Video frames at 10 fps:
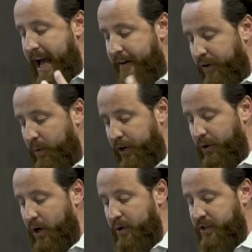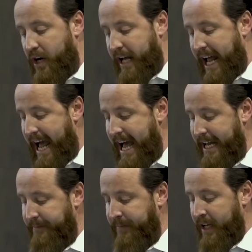Everyone who goes on
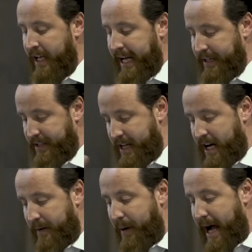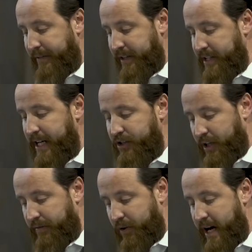ahead and does not abide in the teaching
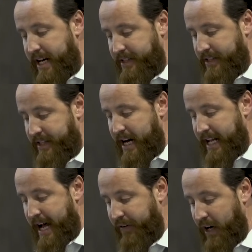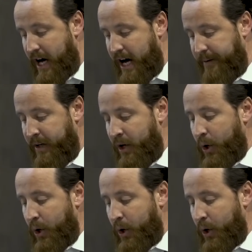of Christ does not have God.